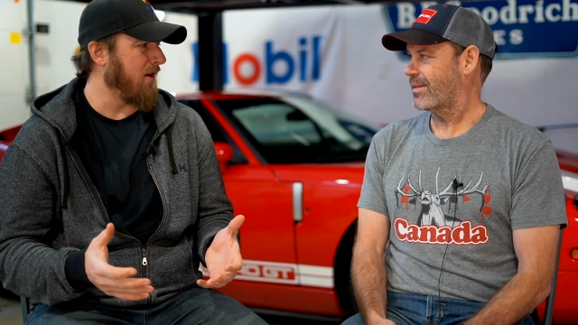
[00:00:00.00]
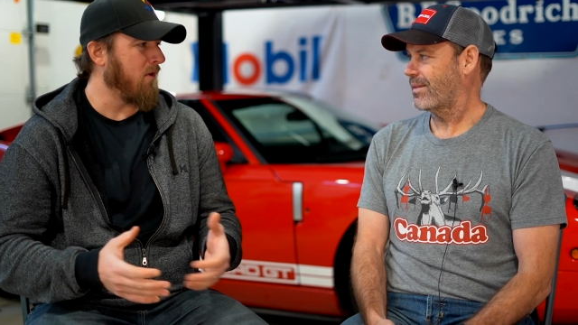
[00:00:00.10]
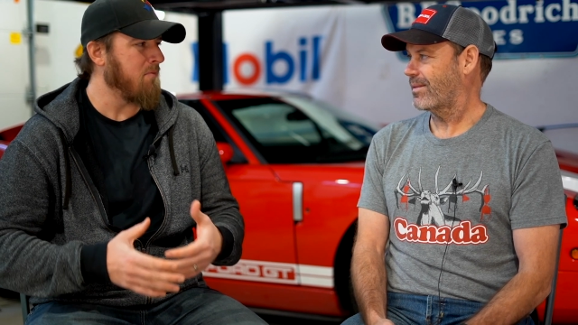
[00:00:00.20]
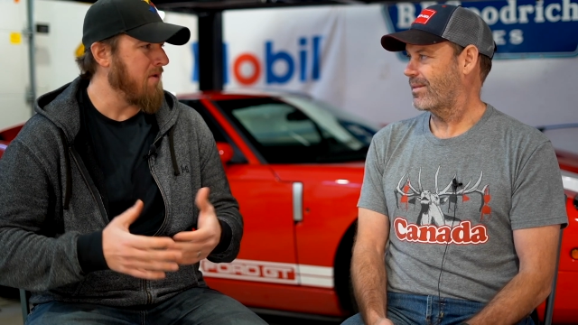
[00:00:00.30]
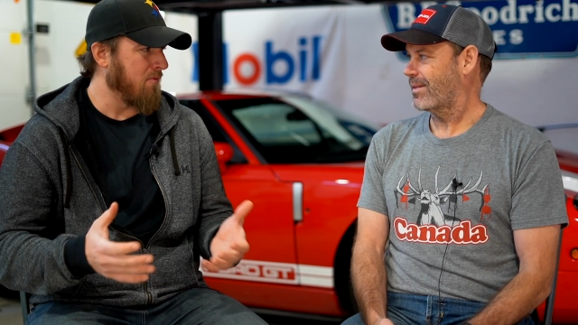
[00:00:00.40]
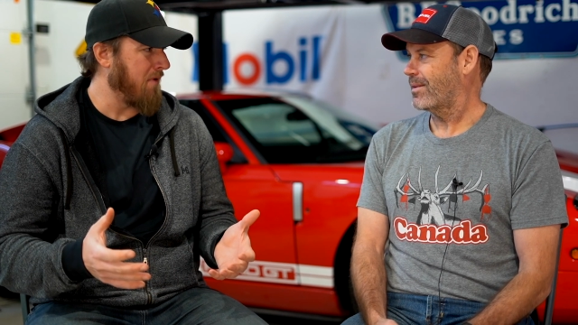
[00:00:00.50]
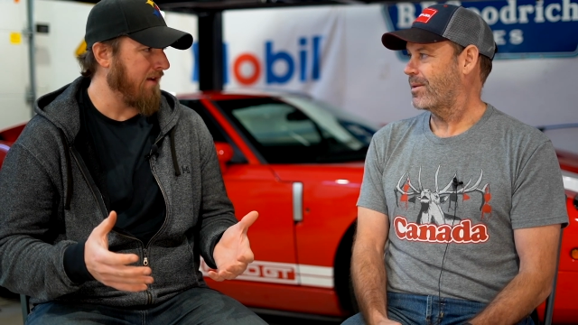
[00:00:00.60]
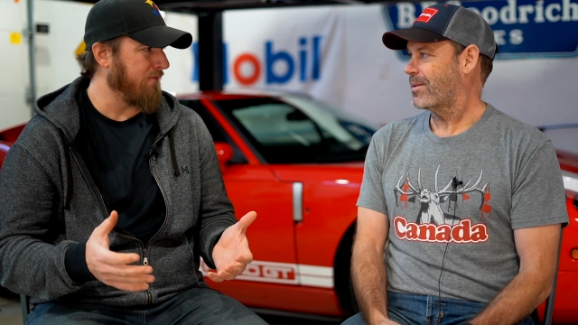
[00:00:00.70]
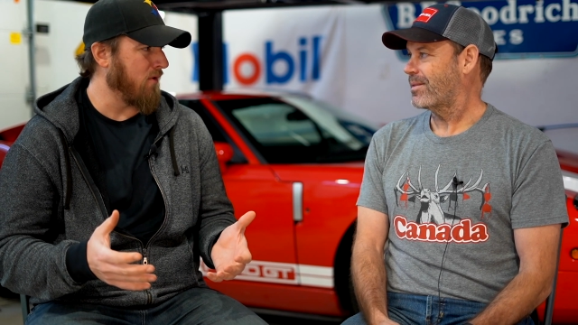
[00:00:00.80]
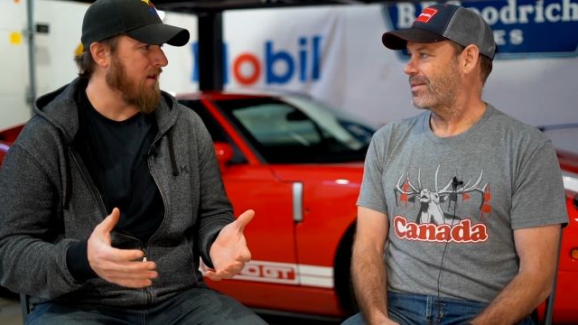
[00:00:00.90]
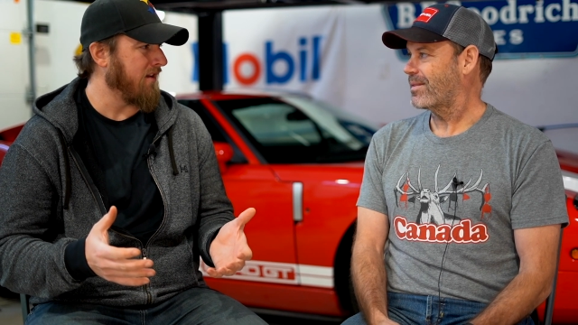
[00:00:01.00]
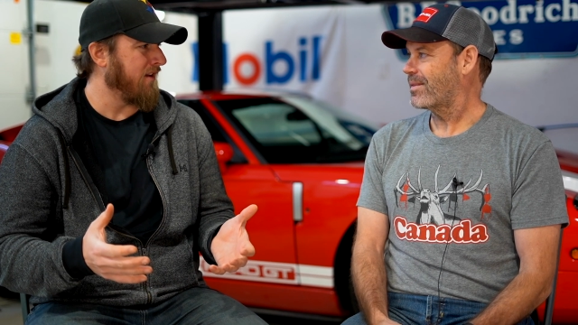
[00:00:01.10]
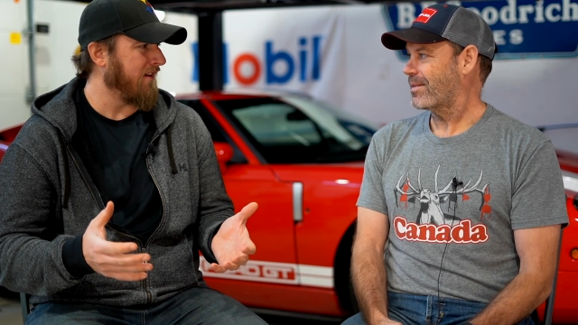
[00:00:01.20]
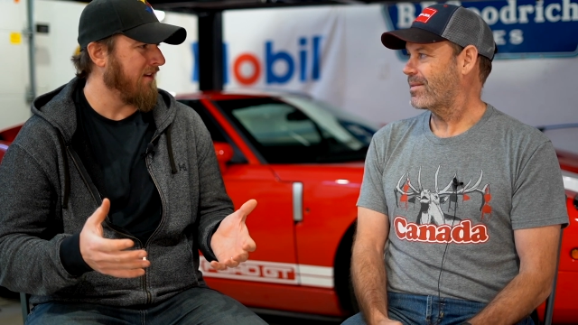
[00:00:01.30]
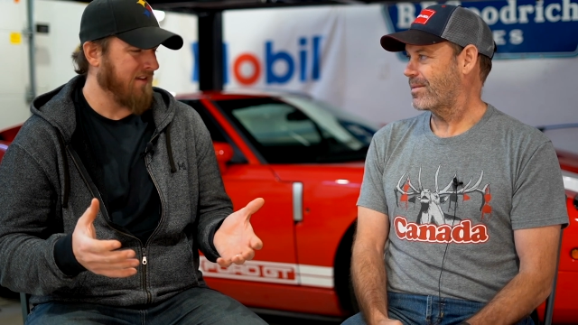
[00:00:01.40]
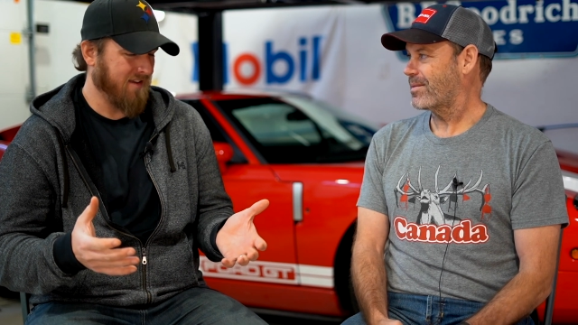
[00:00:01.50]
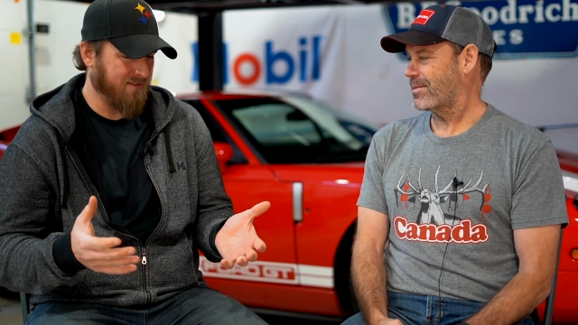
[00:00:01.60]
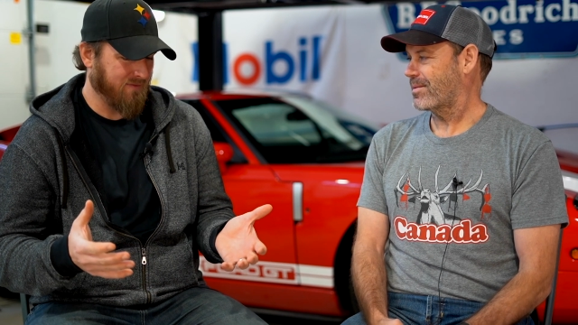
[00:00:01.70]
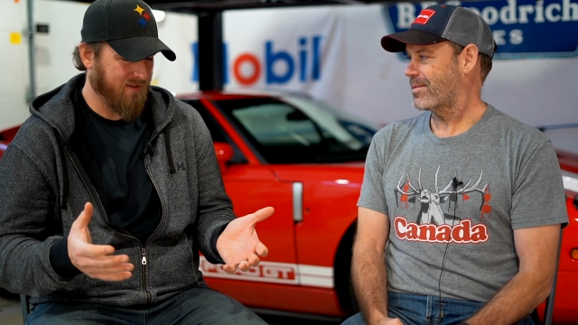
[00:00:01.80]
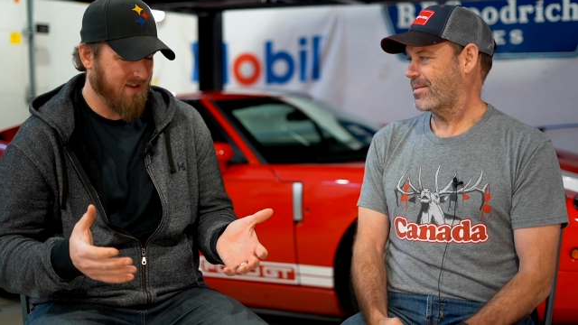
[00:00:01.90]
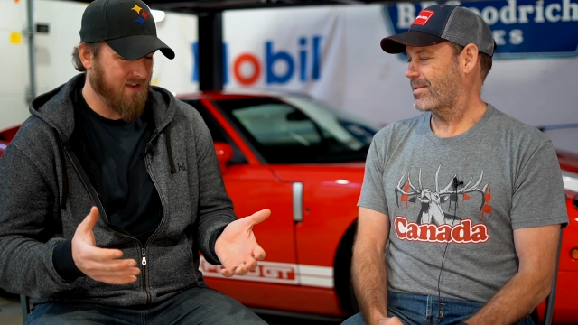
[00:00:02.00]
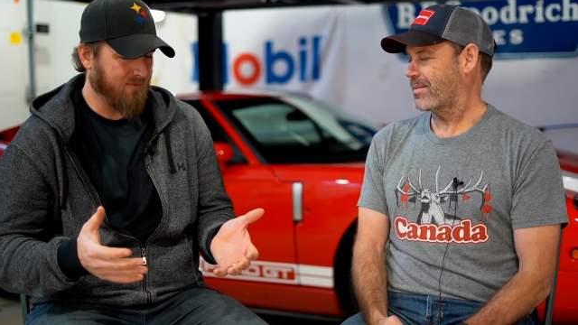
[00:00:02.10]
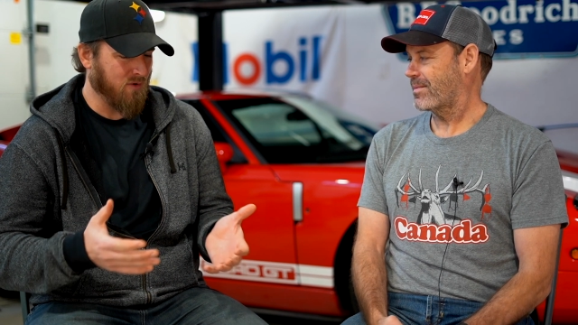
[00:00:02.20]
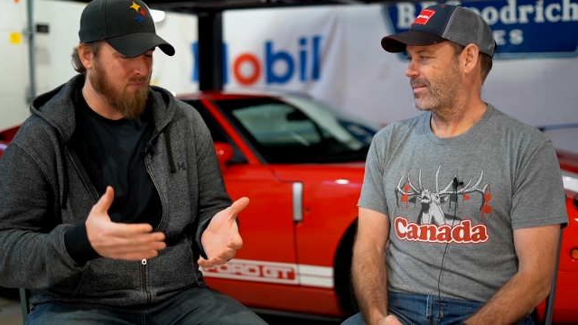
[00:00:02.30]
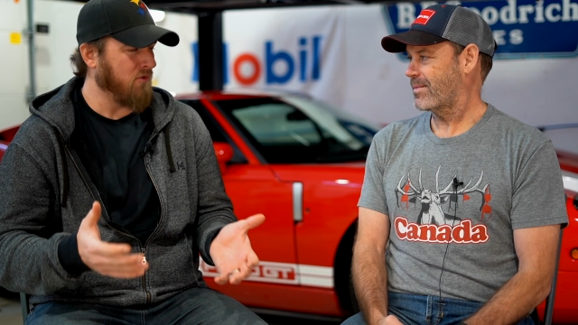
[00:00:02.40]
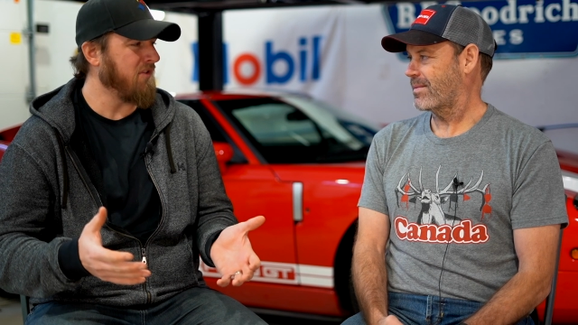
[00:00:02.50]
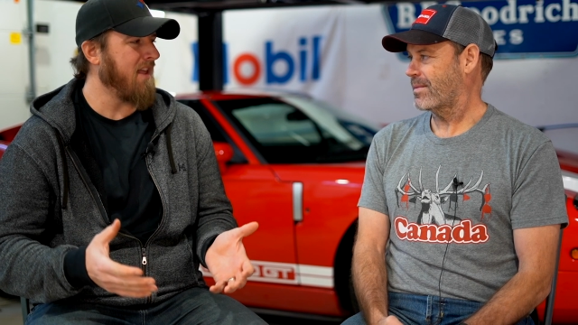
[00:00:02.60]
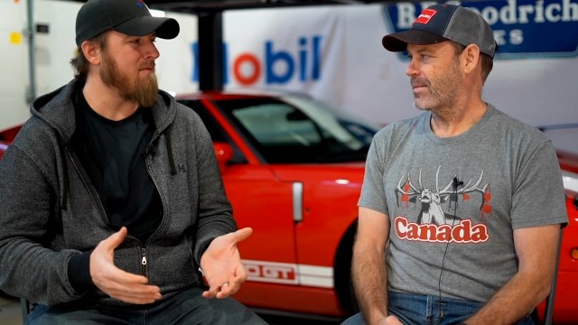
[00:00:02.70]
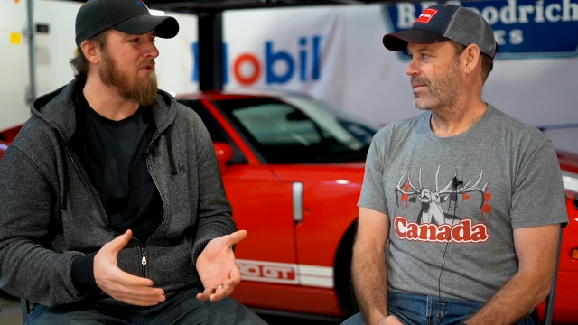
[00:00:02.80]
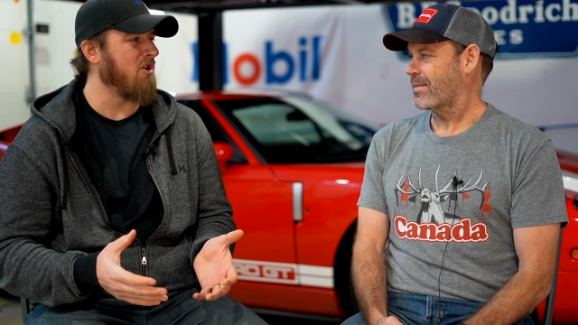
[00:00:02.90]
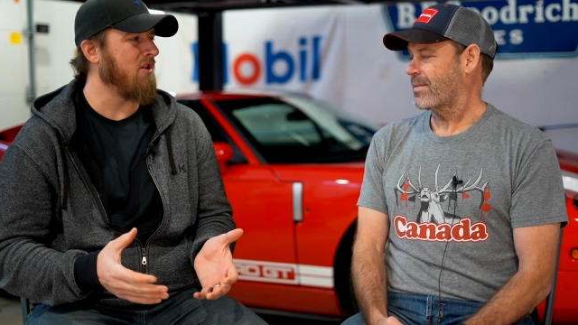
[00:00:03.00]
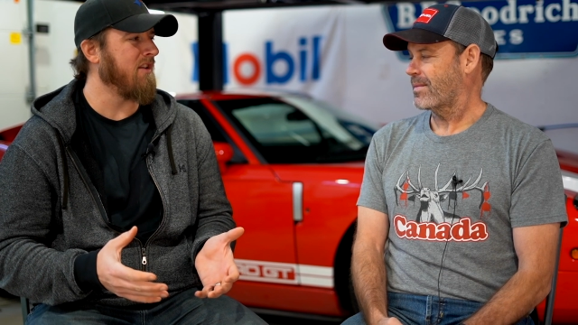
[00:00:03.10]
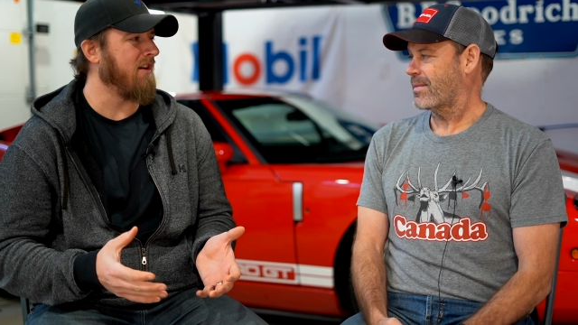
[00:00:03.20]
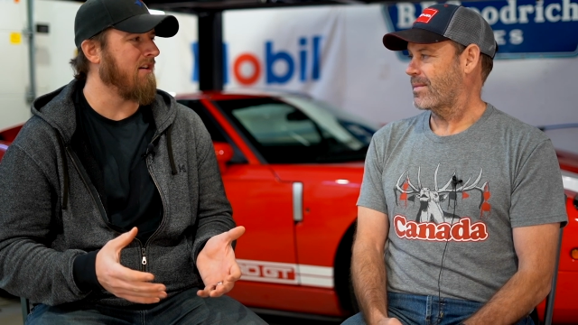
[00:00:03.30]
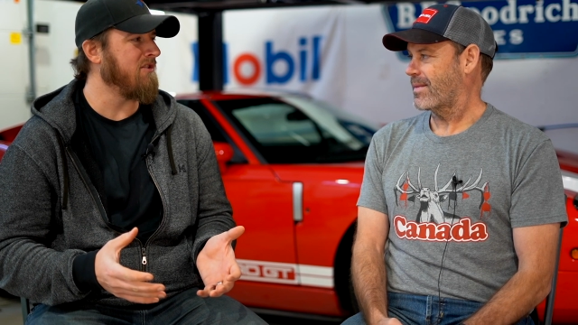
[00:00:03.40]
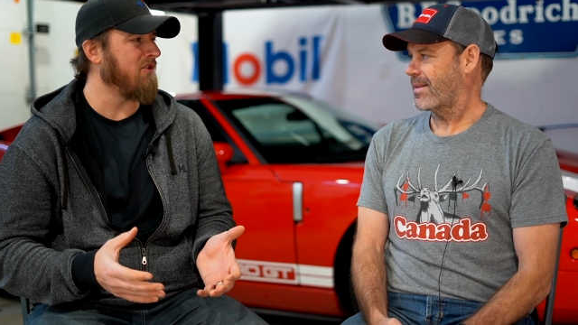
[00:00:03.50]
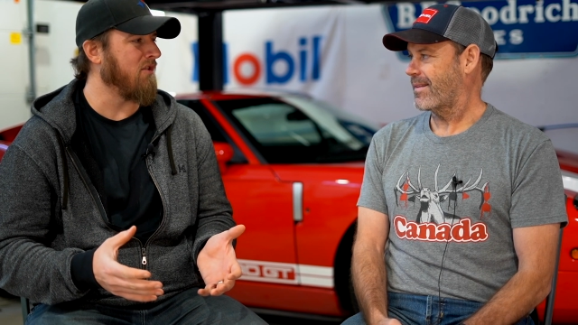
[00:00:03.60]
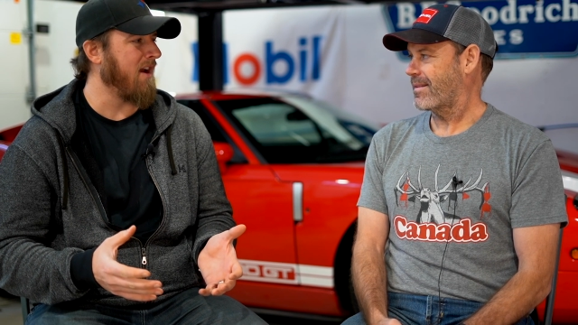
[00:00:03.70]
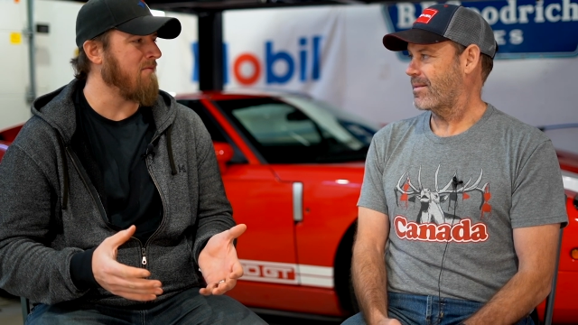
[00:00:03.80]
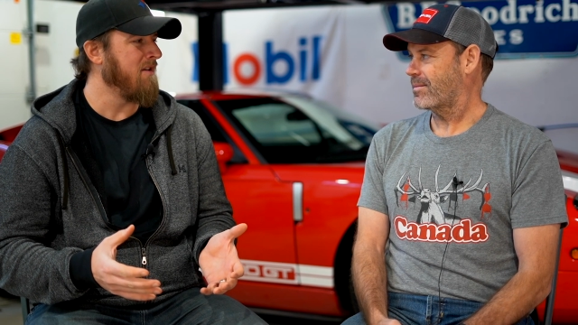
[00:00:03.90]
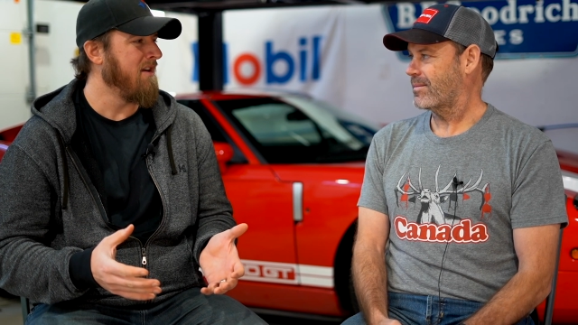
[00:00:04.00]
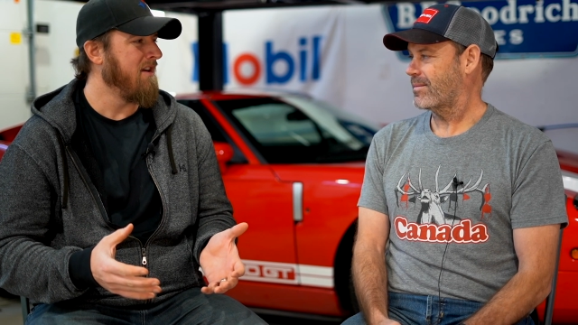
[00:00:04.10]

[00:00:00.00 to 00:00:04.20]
Speaker 1: What are people paying for? Like, it, it, if if you're posting that much content on Instagram,